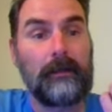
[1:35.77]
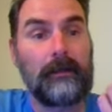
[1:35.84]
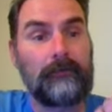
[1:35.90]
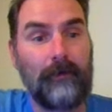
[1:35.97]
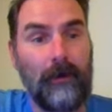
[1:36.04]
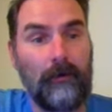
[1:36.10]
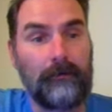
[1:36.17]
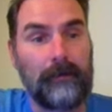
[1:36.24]
It's
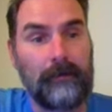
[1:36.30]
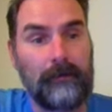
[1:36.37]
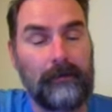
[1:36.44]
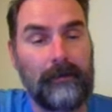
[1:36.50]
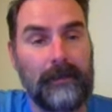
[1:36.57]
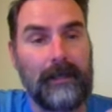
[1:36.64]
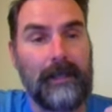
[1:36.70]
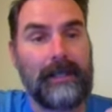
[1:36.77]
coded
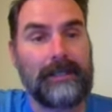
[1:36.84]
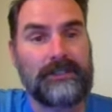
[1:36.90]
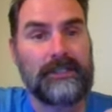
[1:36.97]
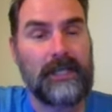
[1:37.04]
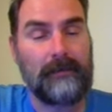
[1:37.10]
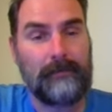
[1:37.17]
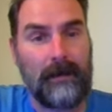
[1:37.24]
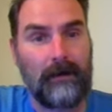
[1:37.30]
in
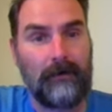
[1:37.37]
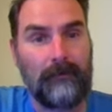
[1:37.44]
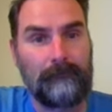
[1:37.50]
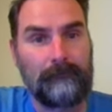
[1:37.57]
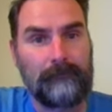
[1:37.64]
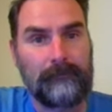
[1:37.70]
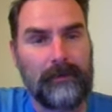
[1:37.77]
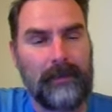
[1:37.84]
HTML
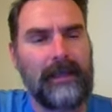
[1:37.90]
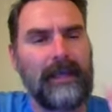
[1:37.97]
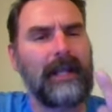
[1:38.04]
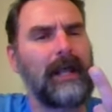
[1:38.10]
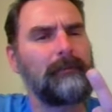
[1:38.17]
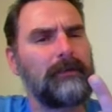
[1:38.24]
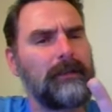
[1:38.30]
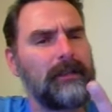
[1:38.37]
and
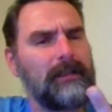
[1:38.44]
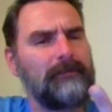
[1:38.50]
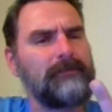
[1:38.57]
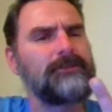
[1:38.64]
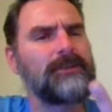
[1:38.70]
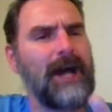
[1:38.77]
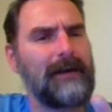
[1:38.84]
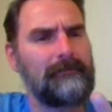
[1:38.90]
I believe
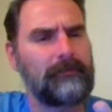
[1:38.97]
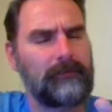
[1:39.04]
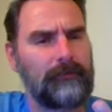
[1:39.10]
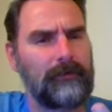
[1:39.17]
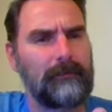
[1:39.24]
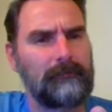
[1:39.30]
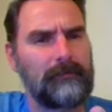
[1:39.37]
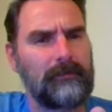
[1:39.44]

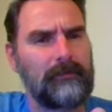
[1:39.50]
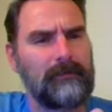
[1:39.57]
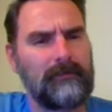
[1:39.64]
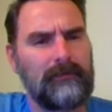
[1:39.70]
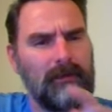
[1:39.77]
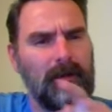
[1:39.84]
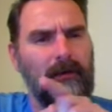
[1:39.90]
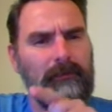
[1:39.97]
JavaScript,
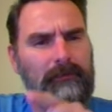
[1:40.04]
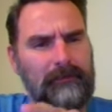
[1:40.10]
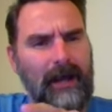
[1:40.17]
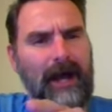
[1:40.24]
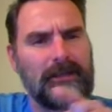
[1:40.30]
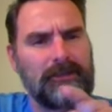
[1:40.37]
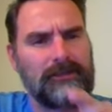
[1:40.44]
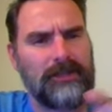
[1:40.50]
you know,
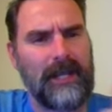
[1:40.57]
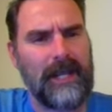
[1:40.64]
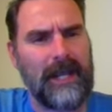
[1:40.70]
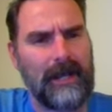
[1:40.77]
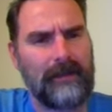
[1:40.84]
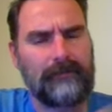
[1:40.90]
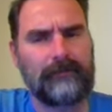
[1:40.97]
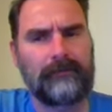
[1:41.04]

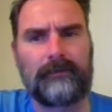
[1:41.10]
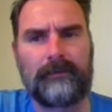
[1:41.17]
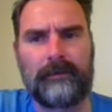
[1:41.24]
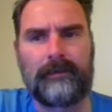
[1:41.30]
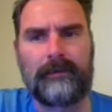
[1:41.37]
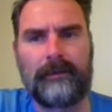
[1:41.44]
.js.